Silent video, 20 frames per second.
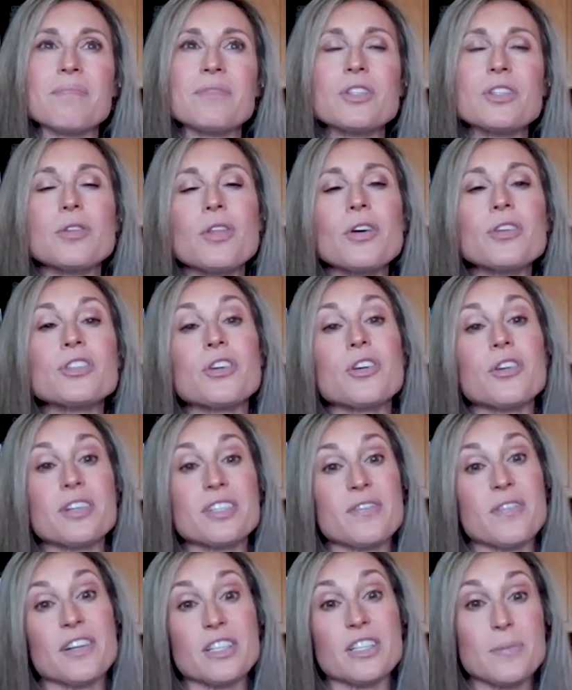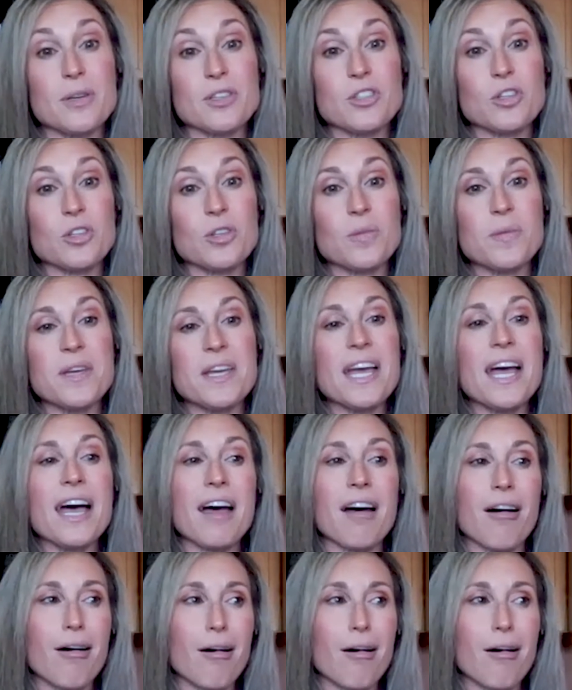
So those are always very special to me.